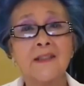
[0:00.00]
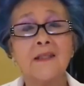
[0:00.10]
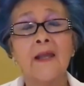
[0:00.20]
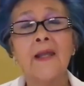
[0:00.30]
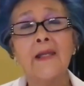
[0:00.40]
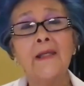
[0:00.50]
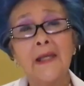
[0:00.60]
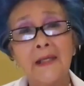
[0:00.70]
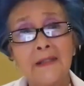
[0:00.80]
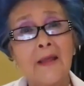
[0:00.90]

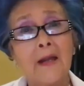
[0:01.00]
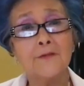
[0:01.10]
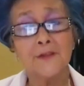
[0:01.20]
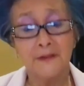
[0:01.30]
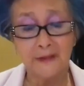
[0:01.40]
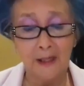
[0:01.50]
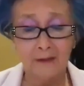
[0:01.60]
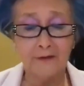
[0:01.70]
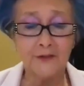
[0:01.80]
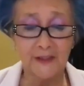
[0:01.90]

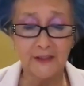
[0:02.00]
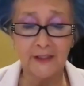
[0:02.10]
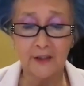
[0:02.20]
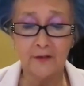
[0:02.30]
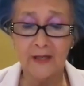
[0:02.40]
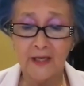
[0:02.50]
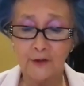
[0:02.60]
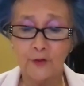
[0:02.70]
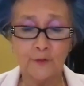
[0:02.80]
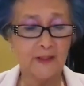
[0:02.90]
$80,000 a year at
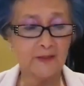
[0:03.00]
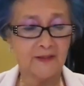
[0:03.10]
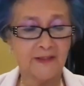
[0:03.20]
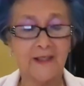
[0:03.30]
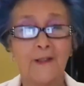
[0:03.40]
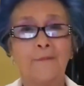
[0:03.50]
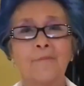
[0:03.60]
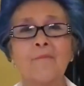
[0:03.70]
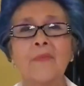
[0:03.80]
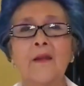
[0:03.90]
USC.
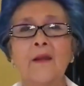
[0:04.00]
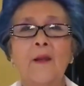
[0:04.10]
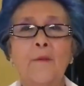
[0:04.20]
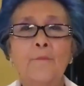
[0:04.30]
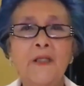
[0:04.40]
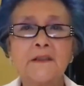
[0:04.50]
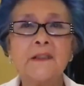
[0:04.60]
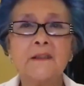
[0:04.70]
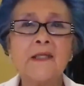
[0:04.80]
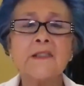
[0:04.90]
But to
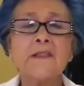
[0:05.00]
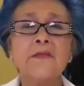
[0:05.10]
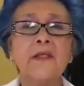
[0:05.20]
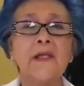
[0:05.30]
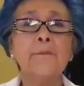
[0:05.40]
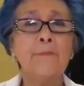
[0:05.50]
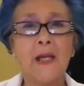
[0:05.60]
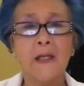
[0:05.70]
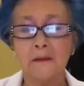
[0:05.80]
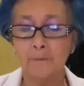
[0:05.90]
lessen the
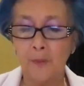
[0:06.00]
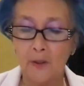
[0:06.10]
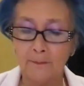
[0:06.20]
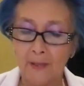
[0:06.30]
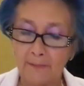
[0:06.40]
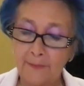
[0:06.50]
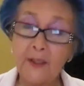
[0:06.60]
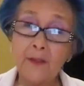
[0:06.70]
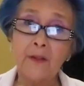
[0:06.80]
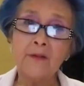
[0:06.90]
impact upon my
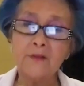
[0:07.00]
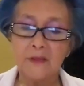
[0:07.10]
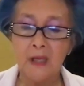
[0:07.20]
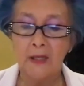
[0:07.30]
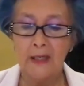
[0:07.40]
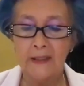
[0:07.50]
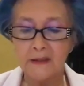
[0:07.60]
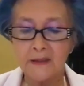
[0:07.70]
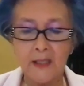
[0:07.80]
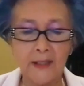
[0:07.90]
parents, I
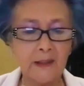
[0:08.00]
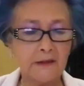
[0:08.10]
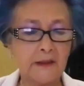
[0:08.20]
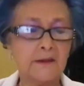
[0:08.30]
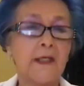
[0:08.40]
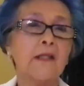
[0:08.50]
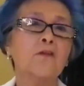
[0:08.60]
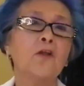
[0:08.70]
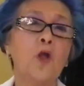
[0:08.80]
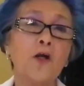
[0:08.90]
decided to take
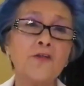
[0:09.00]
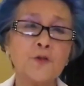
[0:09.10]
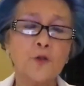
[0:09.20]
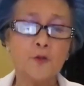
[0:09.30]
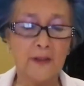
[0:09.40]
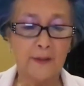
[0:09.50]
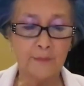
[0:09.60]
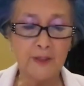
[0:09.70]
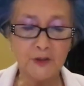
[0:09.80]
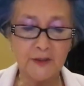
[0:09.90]
the law school
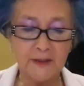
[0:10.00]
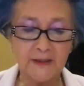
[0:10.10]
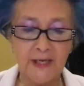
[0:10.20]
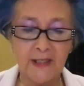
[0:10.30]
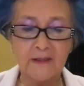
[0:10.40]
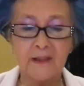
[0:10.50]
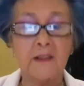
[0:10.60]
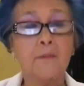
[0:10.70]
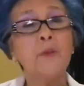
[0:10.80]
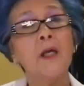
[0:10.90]
admissions test and
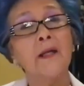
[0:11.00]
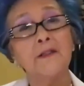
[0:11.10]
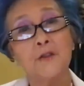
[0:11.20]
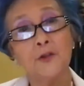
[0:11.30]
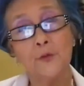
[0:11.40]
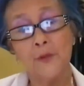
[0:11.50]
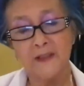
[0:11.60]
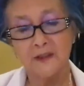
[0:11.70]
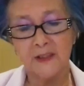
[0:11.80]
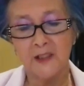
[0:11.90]
applied to
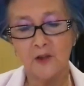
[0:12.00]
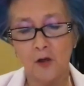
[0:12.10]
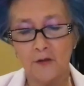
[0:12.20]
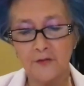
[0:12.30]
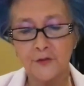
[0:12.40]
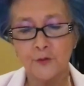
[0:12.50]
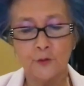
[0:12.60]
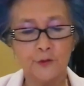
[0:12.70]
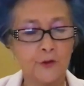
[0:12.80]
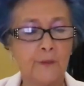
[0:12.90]
USC Law
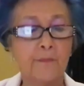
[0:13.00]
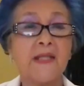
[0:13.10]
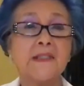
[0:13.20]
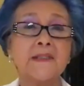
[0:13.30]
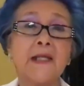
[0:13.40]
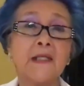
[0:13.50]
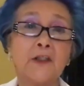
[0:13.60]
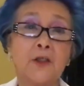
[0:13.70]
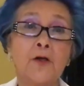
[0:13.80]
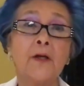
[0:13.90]
School during my second
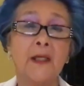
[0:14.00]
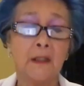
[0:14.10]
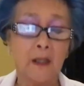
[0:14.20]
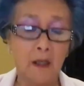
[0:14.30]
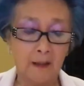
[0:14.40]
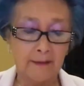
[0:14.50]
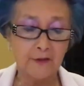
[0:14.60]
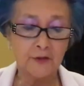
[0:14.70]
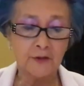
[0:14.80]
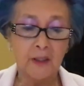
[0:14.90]
year in college.